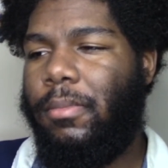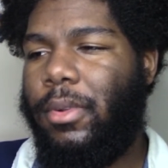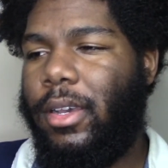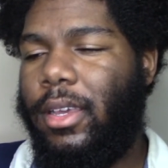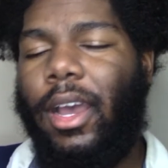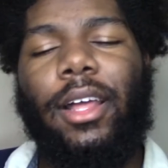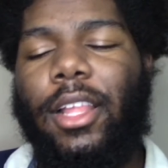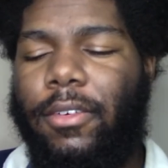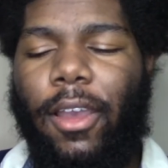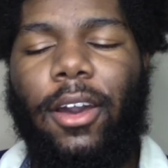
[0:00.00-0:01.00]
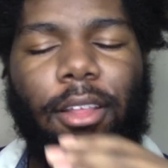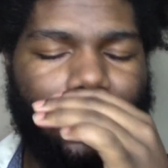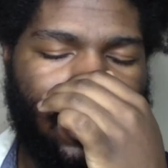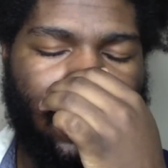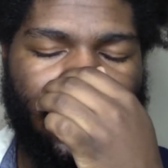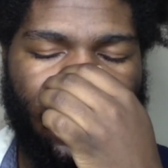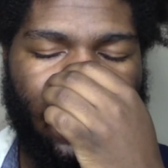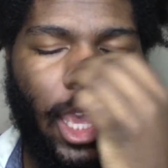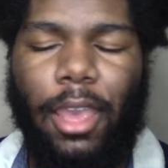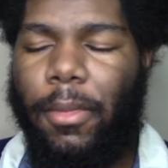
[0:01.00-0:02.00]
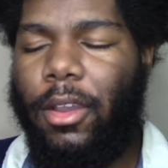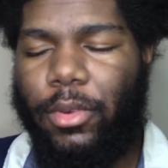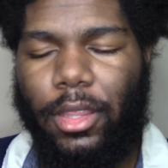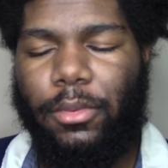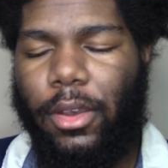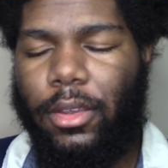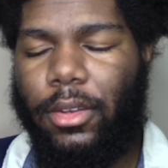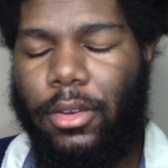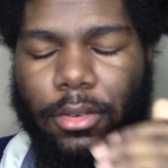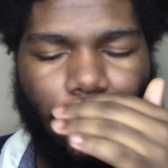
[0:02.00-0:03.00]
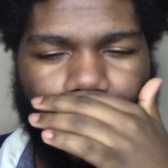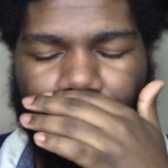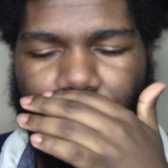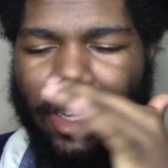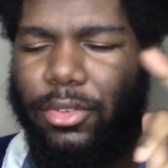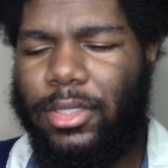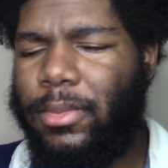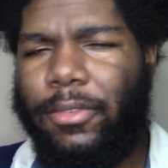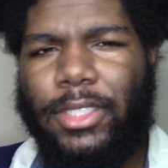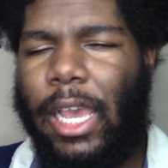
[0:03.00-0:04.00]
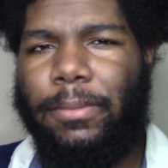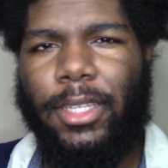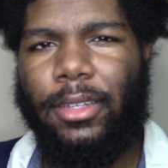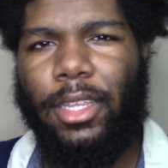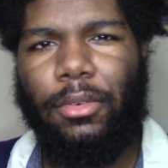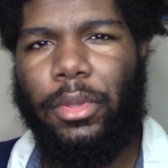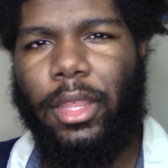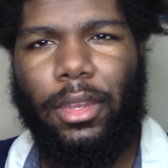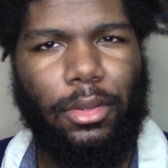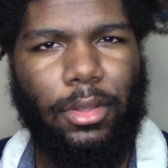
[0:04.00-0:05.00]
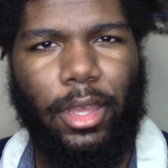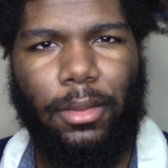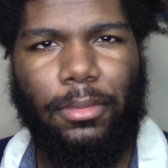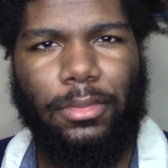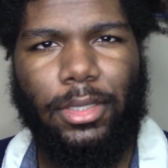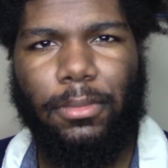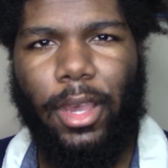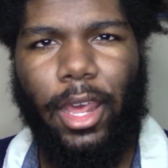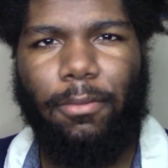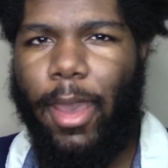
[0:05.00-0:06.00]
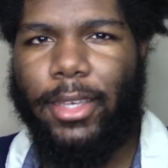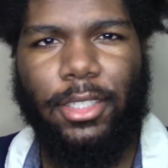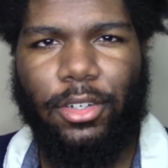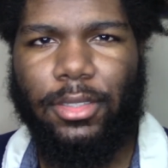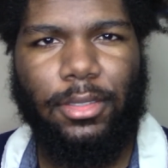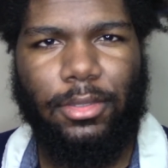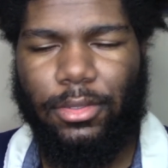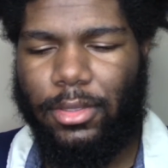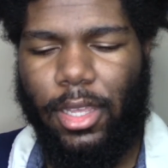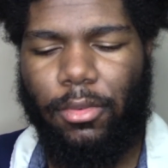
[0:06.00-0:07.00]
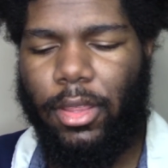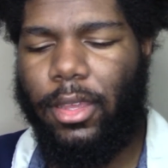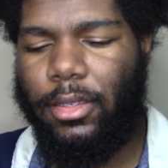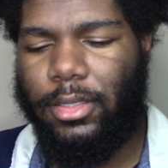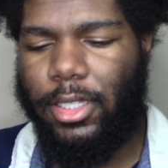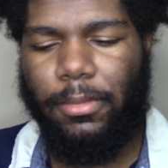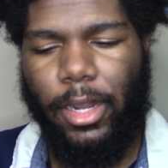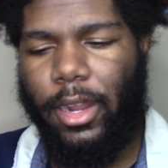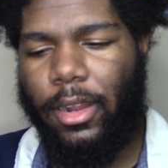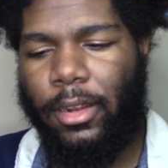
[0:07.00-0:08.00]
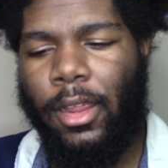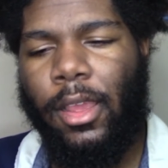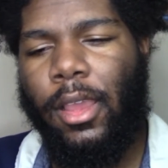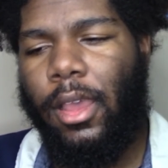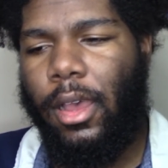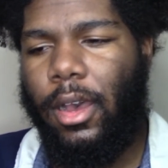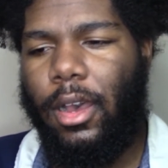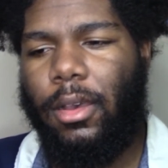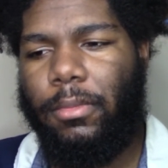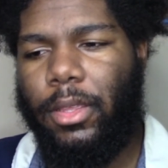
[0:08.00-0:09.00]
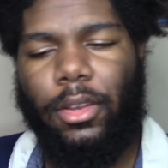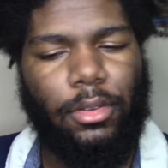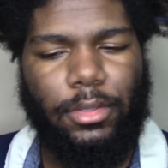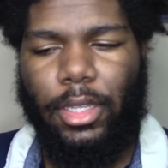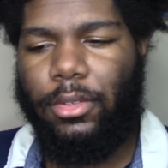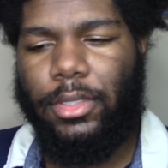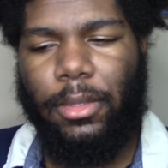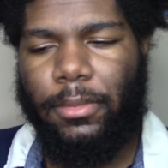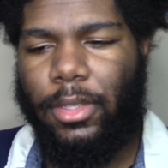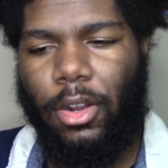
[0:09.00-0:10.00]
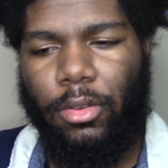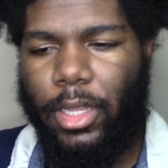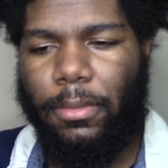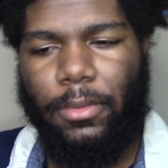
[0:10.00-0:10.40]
but I love how it looked, and it came out really well, you know. They do some different type of technique where they do like some kind of maxillation thing where they steam your hair. You know, they use their own